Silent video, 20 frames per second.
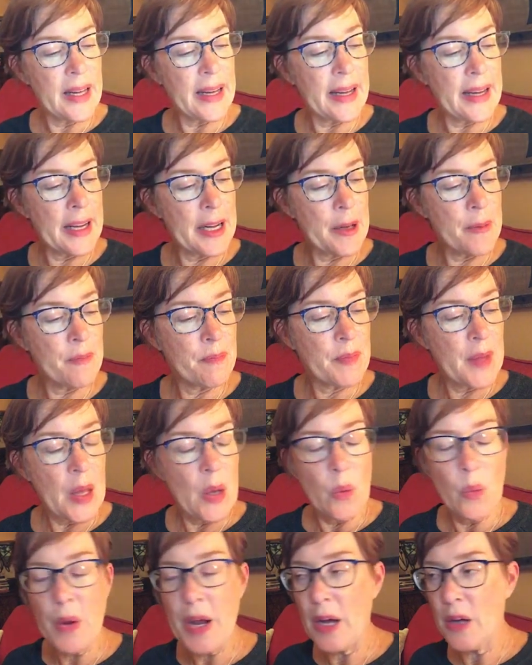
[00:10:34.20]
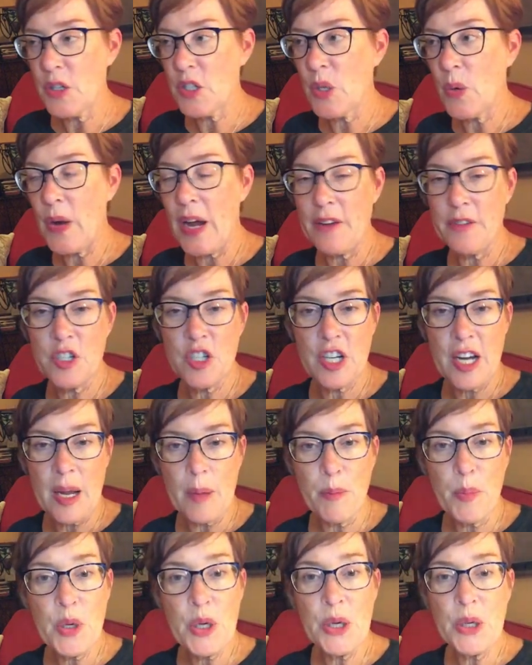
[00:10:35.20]
Um, we also have
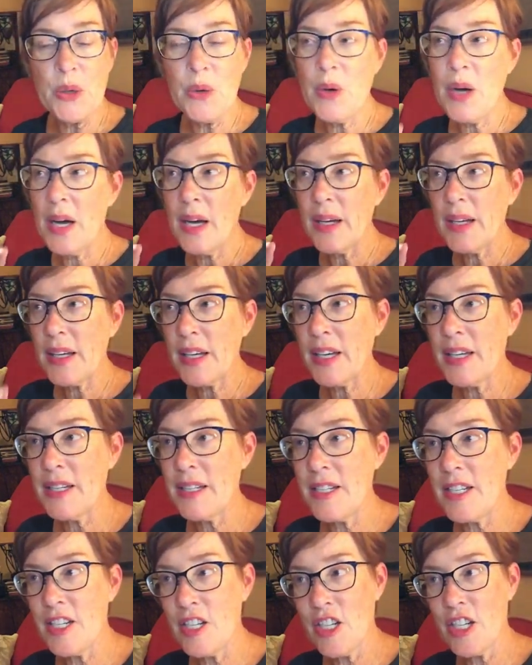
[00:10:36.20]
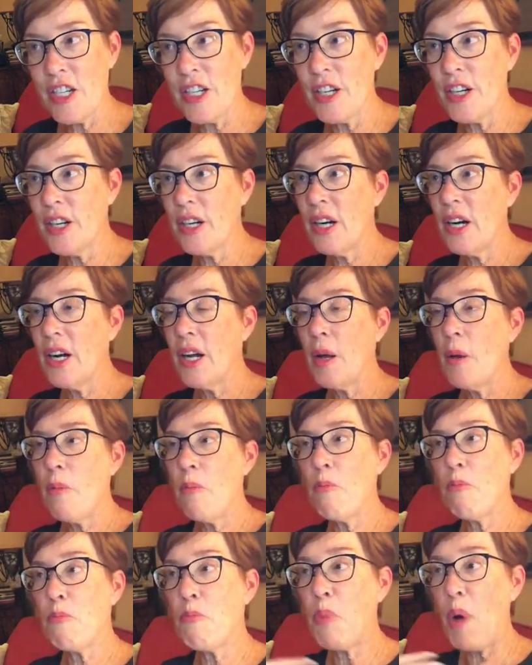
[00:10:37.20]
shampoo, conditioner,
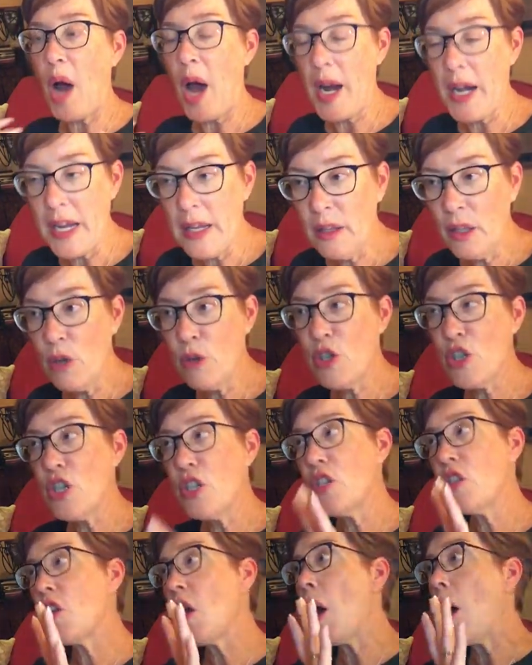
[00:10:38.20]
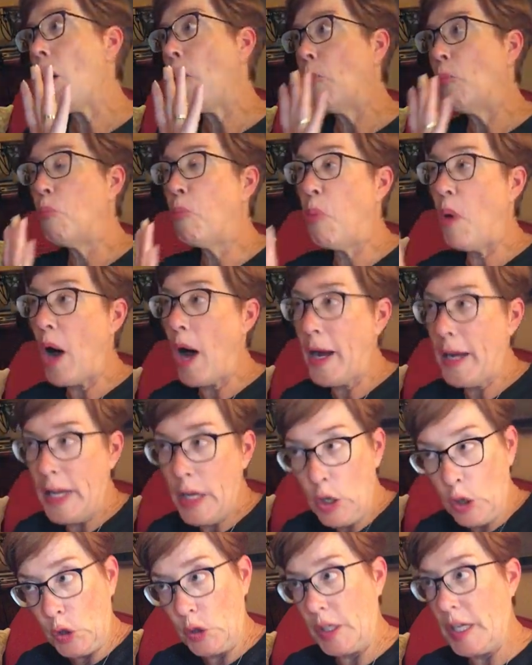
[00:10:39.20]
body lotions,
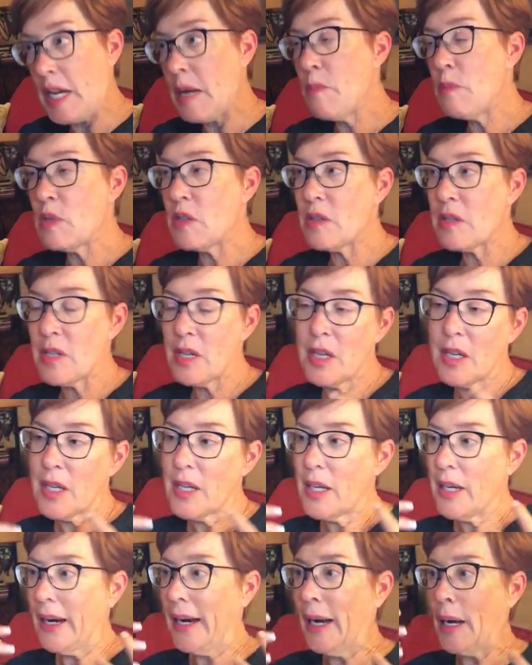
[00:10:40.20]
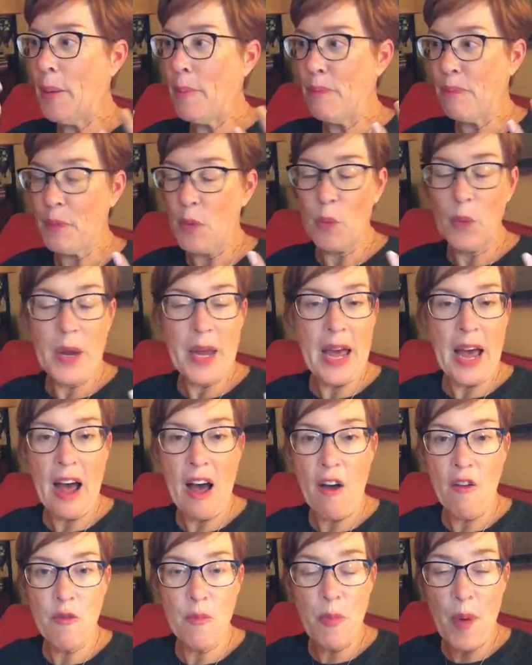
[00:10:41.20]
body creams. Um, we
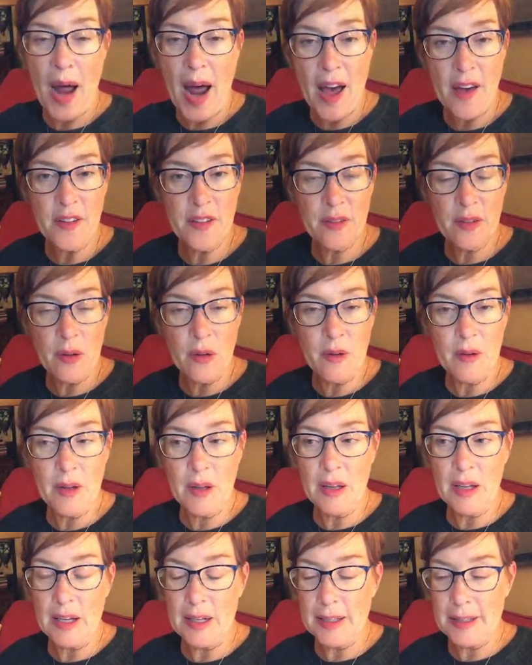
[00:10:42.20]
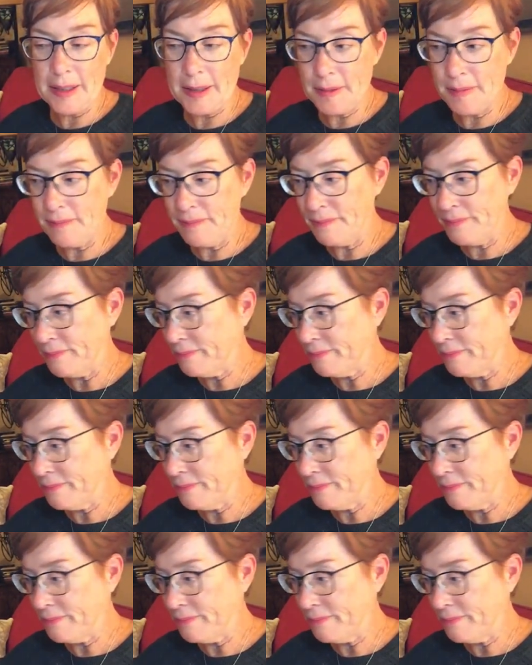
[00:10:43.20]
have bath um,